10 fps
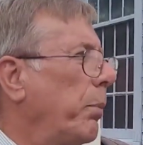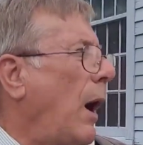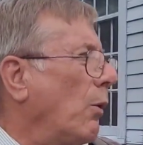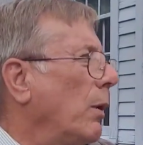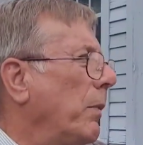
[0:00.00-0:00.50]

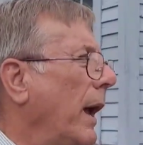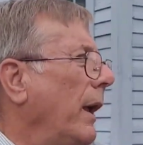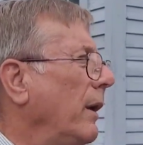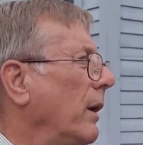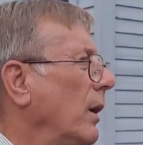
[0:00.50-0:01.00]
power
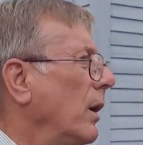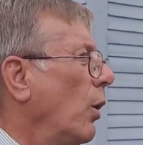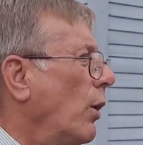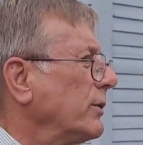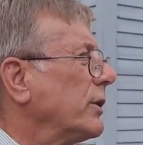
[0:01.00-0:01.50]
my
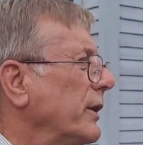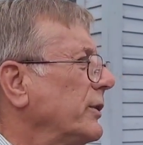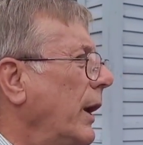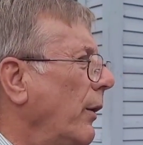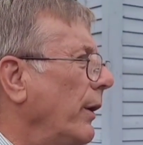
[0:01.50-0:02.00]

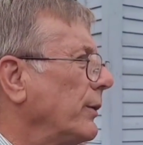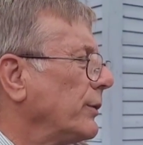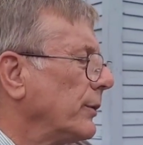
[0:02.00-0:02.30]
horseless carriage.